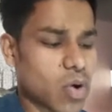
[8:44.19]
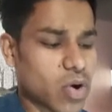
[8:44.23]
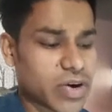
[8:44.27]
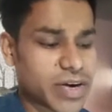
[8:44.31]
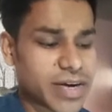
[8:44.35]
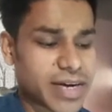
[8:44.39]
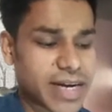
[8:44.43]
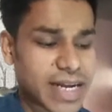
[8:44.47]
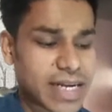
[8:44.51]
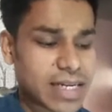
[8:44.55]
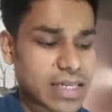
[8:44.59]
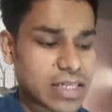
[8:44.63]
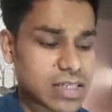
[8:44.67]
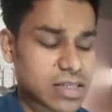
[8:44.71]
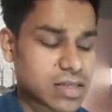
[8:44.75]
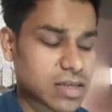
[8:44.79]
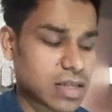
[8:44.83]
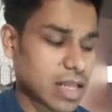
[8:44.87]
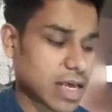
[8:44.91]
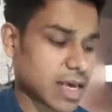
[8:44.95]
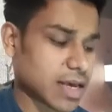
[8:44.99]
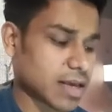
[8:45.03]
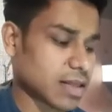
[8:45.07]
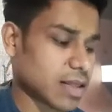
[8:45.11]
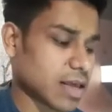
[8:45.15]

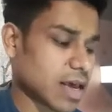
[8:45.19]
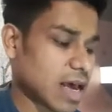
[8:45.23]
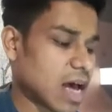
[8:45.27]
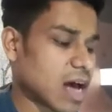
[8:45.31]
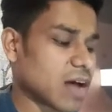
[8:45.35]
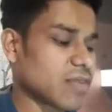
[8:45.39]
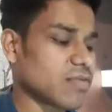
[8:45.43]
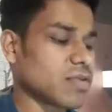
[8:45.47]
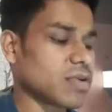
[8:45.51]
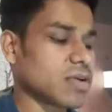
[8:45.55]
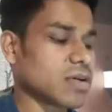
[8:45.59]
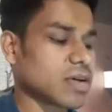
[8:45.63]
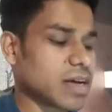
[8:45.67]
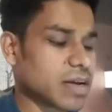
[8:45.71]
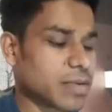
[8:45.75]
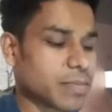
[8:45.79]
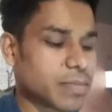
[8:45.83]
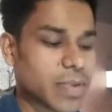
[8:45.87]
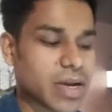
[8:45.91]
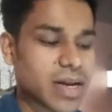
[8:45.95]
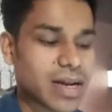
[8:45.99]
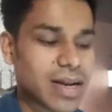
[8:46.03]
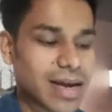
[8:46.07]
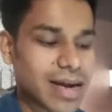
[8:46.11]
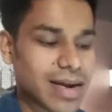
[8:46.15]
contents like they have a uh,
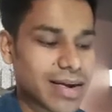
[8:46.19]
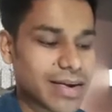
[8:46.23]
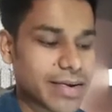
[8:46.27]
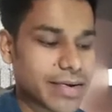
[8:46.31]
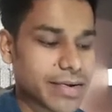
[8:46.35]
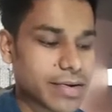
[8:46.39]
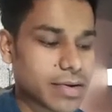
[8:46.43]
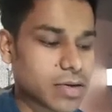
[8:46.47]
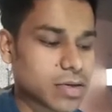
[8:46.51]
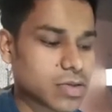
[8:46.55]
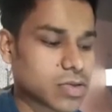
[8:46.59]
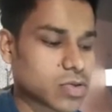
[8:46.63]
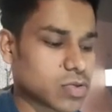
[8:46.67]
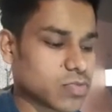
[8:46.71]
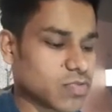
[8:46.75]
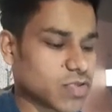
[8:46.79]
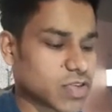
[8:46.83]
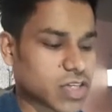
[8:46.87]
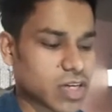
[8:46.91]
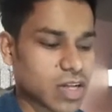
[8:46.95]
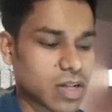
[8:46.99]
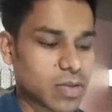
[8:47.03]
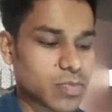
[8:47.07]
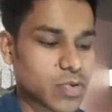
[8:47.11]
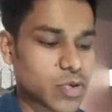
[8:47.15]
inbuilt editors
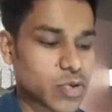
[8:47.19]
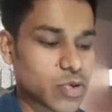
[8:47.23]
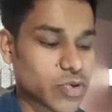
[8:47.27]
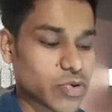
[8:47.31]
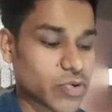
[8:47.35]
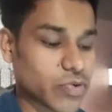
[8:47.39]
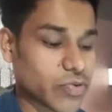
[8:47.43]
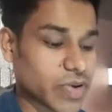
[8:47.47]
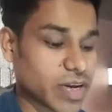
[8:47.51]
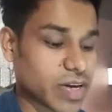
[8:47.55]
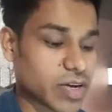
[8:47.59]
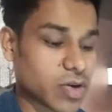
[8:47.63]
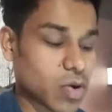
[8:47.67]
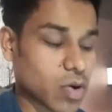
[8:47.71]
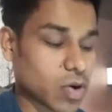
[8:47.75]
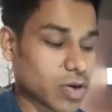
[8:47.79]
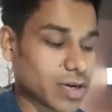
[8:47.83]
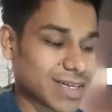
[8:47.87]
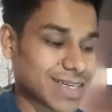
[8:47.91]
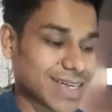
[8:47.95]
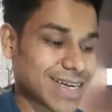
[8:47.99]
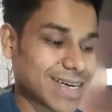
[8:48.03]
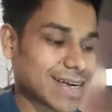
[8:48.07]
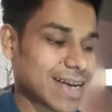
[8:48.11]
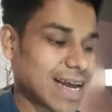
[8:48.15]
which help you to create
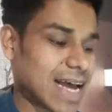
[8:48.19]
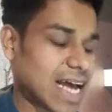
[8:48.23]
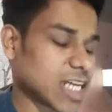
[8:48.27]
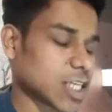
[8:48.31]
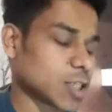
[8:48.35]
content